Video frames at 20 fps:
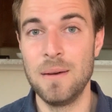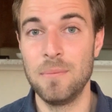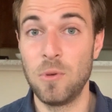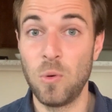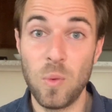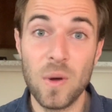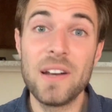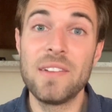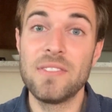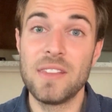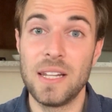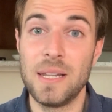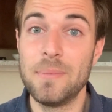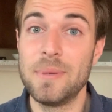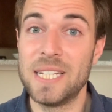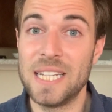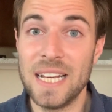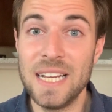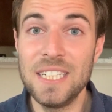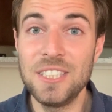But one of the
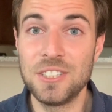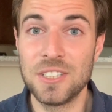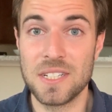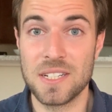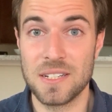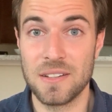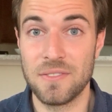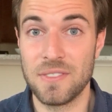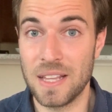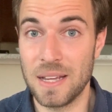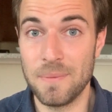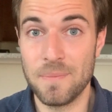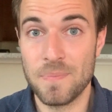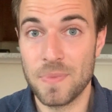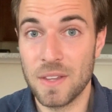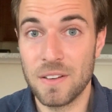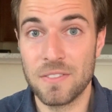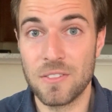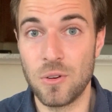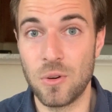limitations of them,
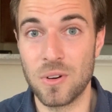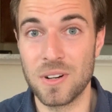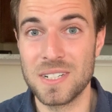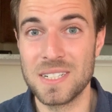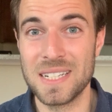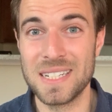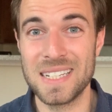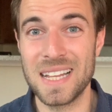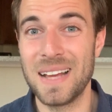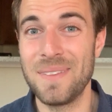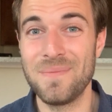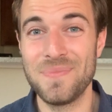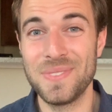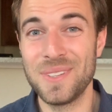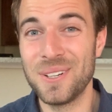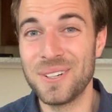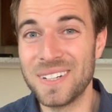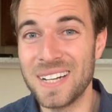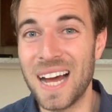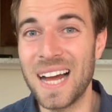of course, is that
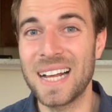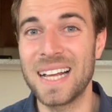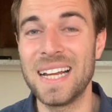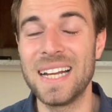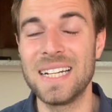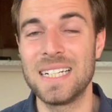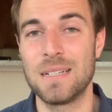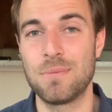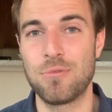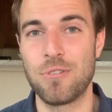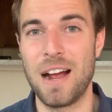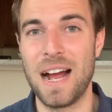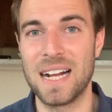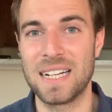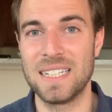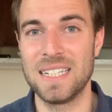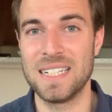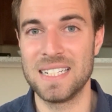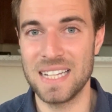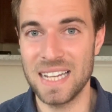you're not getting to
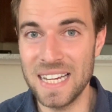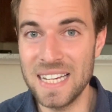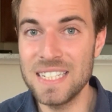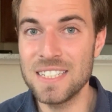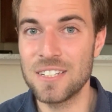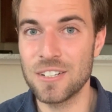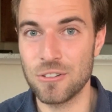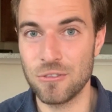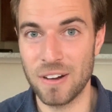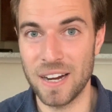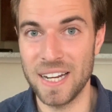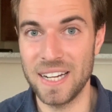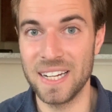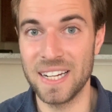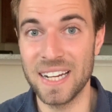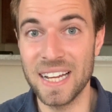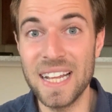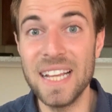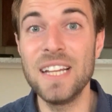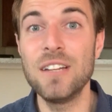practice
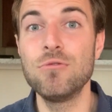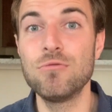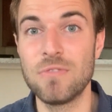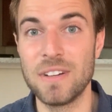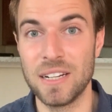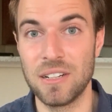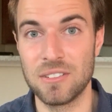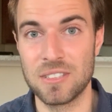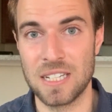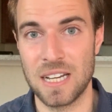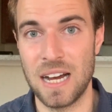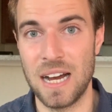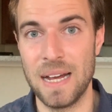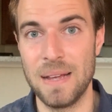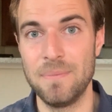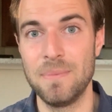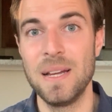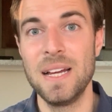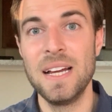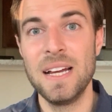integrating in real
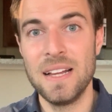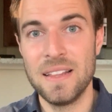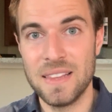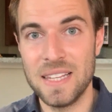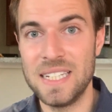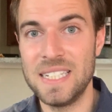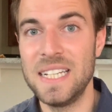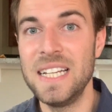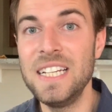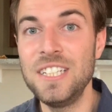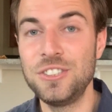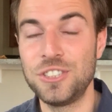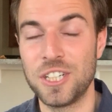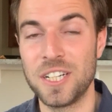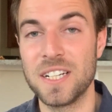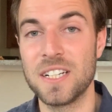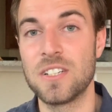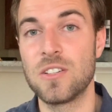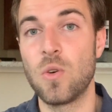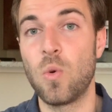time the
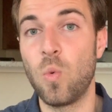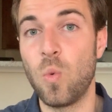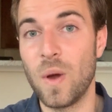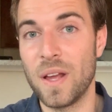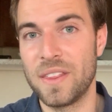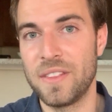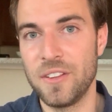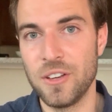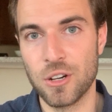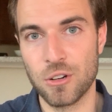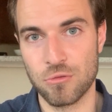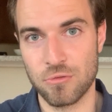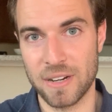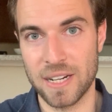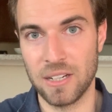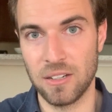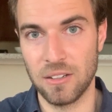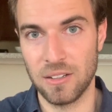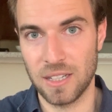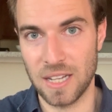teachings with your
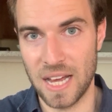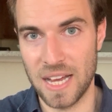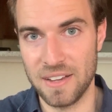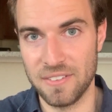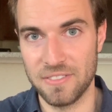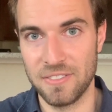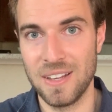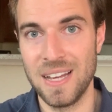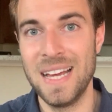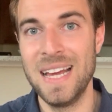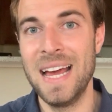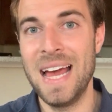real life.